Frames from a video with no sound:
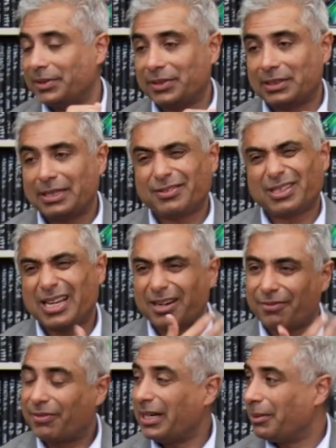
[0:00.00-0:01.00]
Is it gives a lot
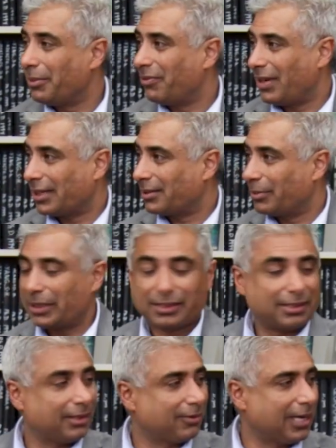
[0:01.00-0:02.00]
of freedom and
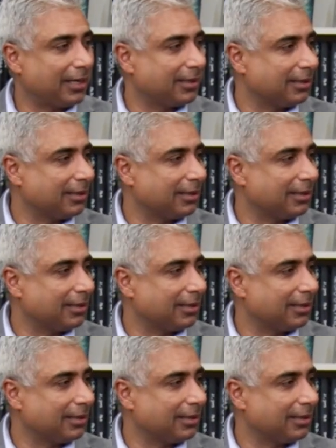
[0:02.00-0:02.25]
flexibility, right?